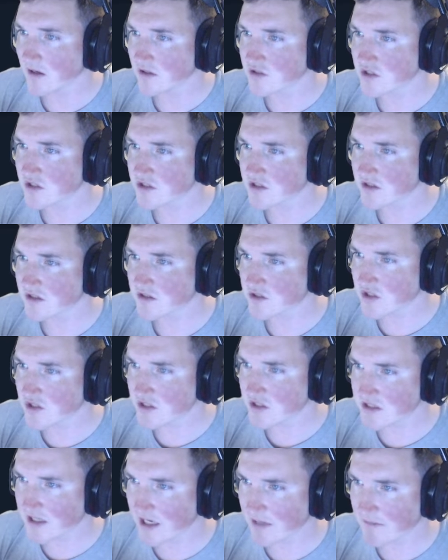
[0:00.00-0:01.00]
just,
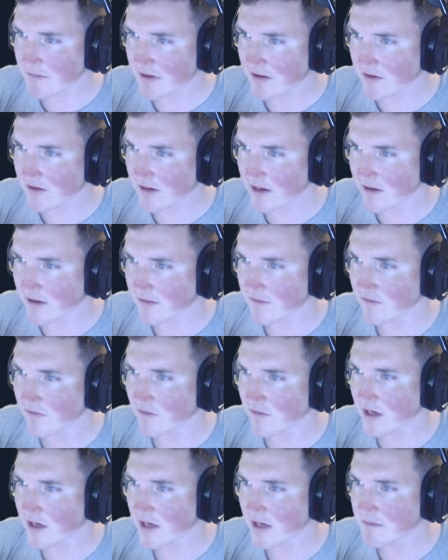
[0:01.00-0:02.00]
just to keep it clean,
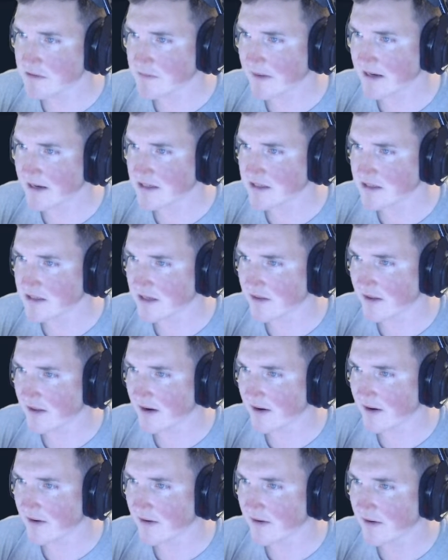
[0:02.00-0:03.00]
we'll keep spaces in
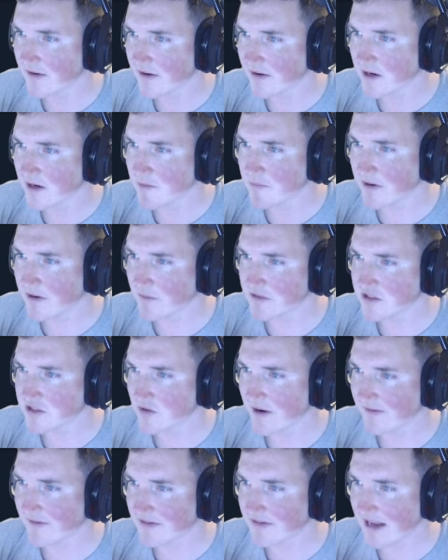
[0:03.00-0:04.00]
there. But we do
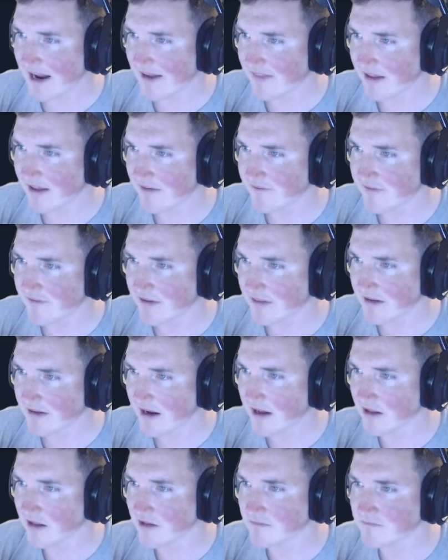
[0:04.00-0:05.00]
have to add that fifth
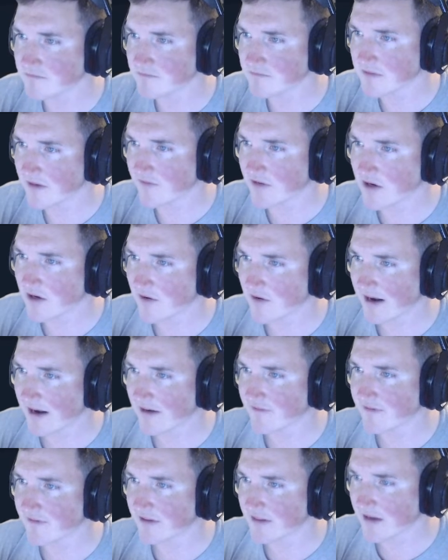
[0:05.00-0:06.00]
column. If you don't add
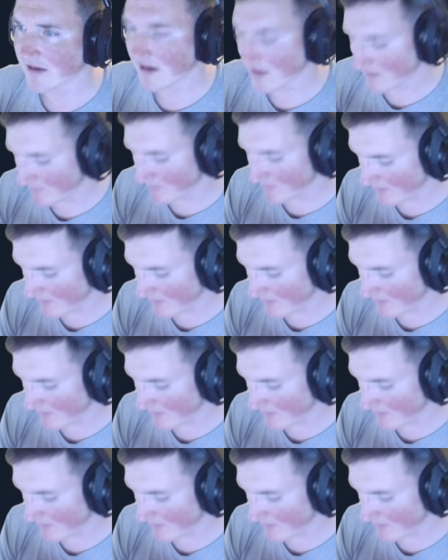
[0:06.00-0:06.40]
a fifth column,